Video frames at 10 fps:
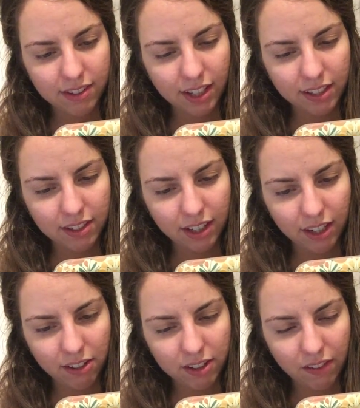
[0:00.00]

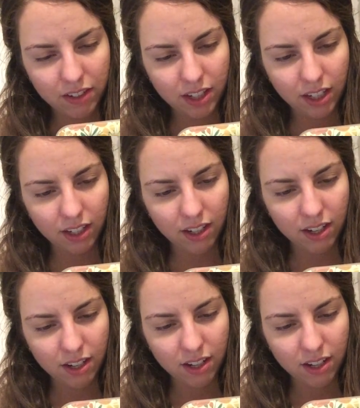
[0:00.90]
16 or 17,